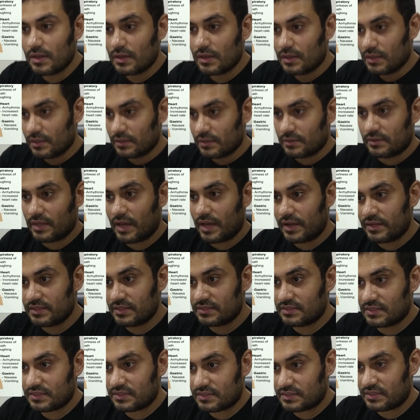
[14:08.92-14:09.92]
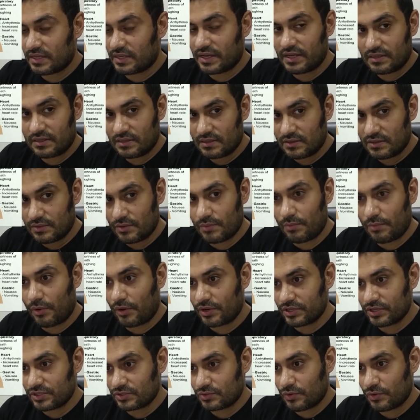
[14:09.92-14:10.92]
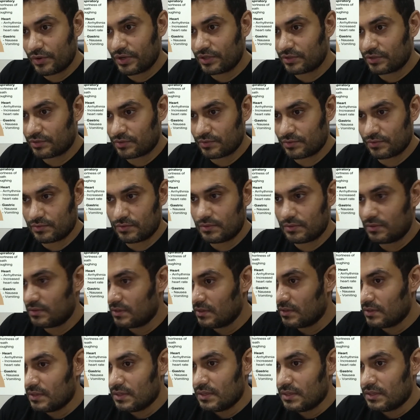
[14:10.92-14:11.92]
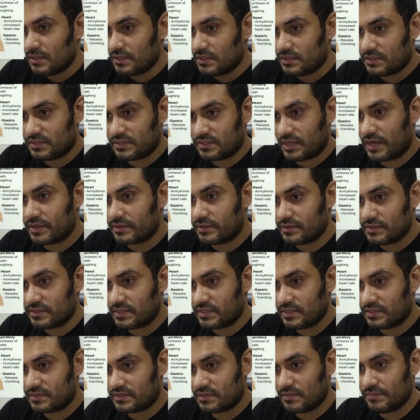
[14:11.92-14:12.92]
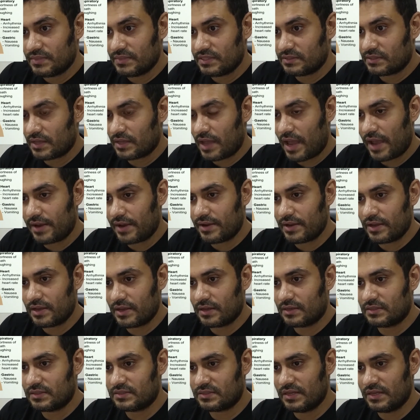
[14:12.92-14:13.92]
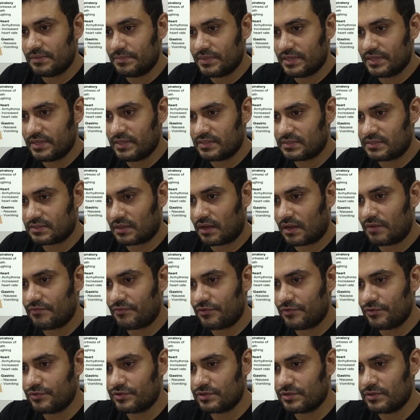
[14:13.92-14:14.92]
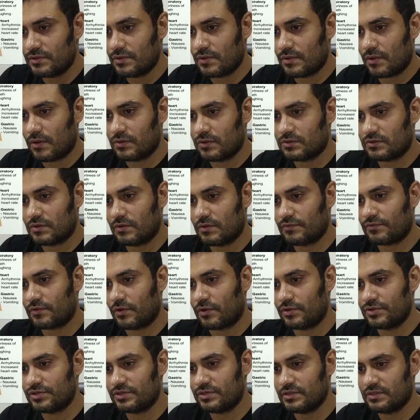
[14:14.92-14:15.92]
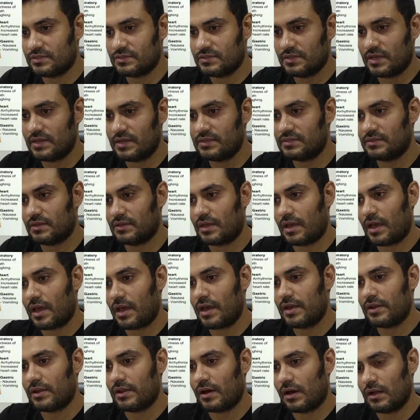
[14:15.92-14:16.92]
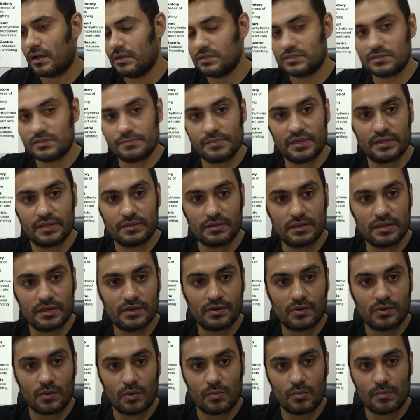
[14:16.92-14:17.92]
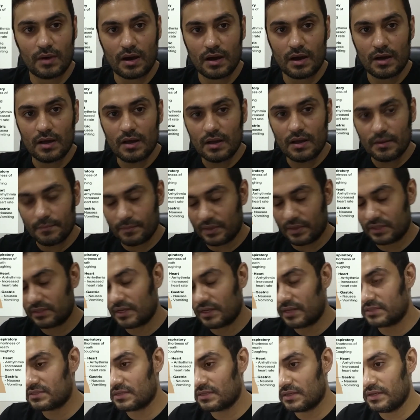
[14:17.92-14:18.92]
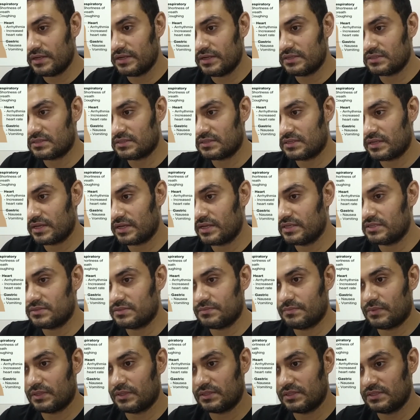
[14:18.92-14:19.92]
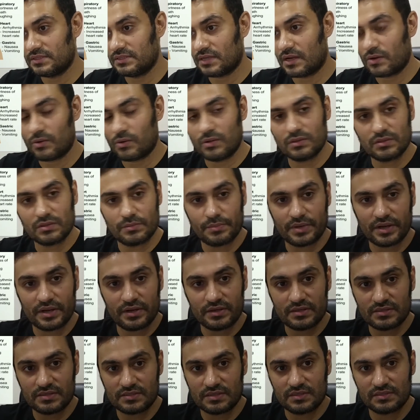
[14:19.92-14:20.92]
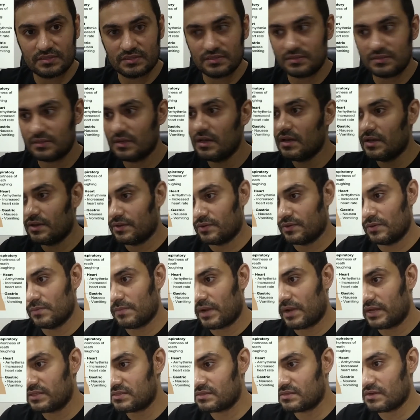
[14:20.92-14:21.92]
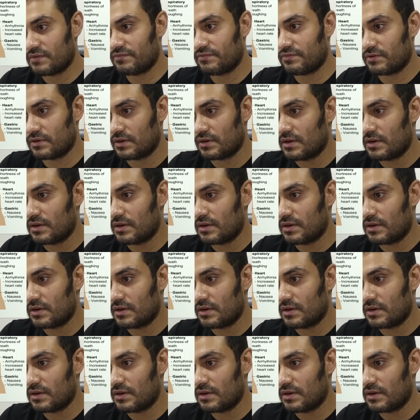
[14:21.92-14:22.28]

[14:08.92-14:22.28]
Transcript: That is the state your body is going through. Central system is headache, sleepiness, confusion, loss of consciousness, and ultimately coma. But that's a later stage, but these are all the brain diseases you might suffer.